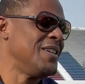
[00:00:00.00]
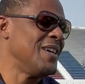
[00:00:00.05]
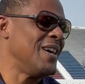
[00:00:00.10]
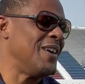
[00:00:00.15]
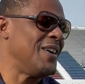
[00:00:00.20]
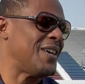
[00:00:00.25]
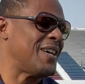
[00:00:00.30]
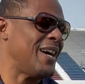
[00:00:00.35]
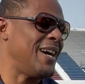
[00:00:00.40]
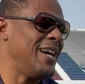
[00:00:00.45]

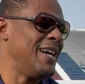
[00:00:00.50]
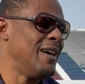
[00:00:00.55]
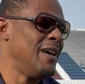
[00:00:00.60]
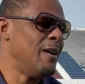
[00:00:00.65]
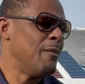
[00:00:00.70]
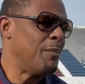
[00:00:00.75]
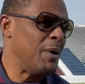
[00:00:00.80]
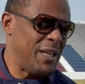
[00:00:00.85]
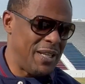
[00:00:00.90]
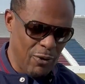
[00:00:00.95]
okay?
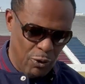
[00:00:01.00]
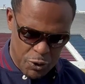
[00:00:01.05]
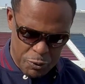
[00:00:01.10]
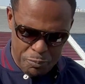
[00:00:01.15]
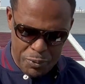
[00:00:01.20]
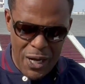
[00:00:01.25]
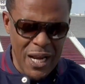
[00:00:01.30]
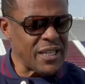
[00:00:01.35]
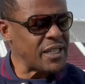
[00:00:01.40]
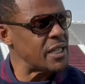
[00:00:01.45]
But those
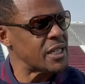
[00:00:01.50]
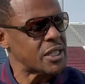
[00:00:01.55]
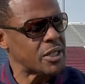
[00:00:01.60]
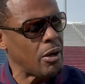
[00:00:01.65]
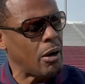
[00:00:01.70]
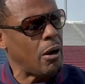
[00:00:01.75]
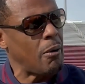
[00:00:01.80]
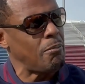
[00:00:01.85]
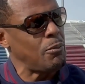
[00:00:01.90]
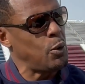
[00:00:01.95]
pieces
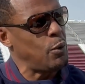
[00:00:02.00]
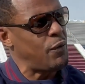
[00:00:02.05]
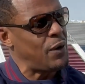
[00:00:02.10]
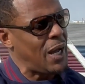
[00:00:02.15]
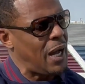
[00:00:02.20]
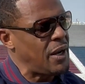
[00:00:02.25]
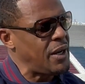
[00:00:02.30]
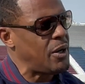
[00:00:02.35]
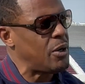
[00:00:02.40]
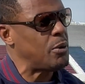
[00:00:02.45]
start moving
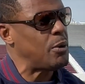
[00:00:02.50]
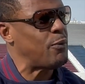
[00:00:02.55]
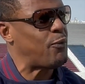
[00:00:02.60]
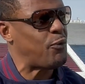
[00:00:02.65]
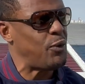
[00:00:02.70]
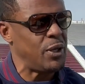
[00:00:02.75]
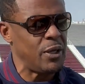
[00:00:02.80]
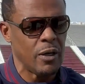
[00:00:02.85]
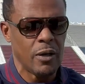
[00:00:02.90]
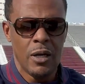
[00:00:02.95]
out here on the
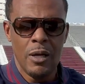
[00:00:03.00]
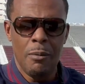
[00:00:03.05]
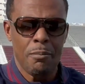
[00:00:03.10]
field.